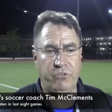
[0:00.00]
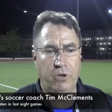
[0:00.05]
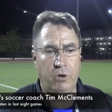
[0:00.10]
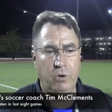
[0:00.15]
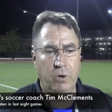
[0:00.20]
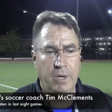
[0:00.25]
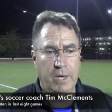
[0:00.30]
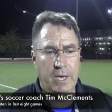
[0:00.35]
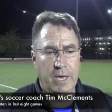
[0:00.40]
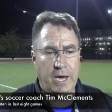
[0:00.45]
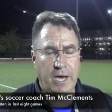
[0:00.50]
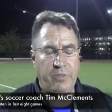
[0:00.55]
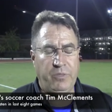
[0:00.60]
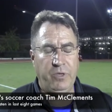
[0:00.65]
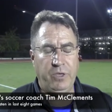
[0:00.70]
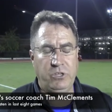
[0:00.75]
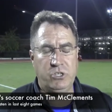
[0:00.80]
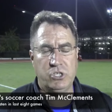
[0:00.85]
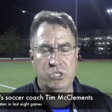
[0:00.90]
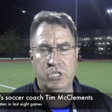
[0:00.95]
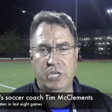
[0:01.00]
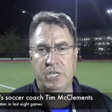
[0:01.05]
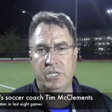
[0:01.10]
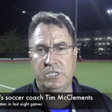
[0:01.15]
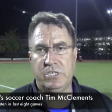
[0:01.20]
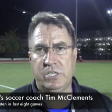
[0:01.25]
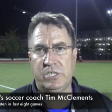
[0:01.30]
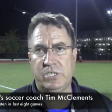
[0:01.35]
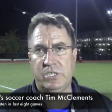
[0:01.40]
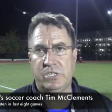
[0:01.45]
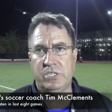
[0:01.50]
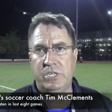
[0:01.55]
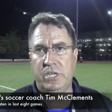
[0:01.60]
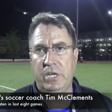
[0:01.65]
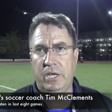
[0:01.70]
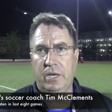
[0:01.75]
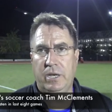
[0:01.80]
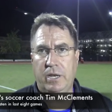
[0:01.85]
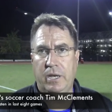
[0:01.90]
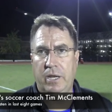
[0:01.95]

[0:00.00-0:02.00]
So I think just the consistency and,